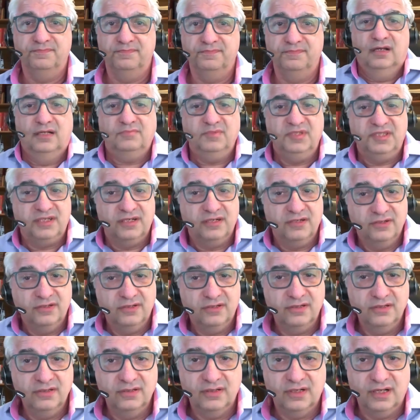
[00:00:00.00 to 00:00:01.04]
Let me tell
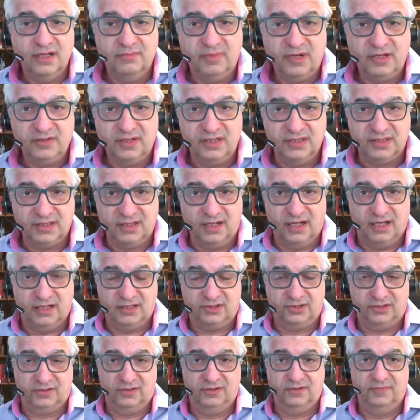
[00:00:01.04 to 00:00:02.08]
you about this
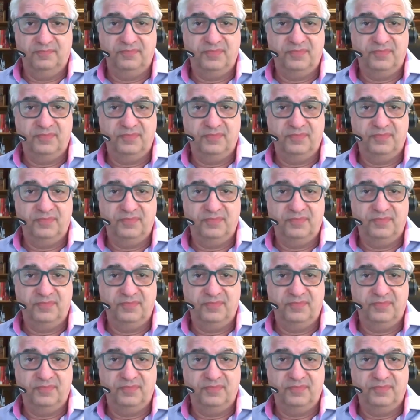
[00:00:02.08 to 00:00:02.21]
lecture.